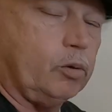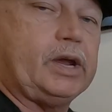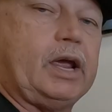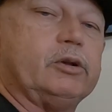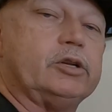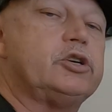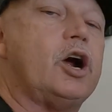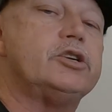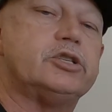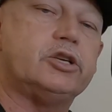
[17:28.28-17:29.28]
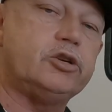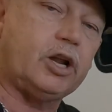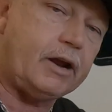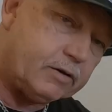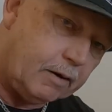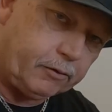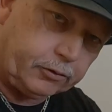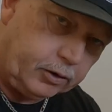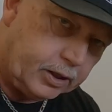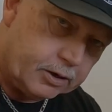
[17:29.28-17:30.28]
won't be able to charge this in your lifetime for
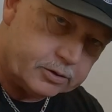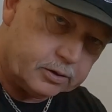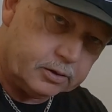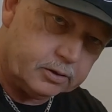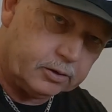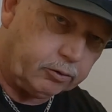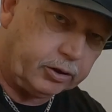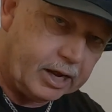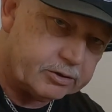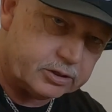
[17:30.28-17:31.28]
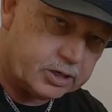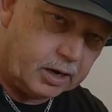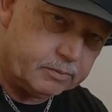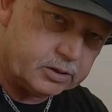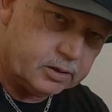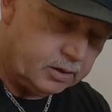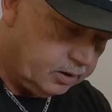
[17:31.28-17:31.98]
3,000 times,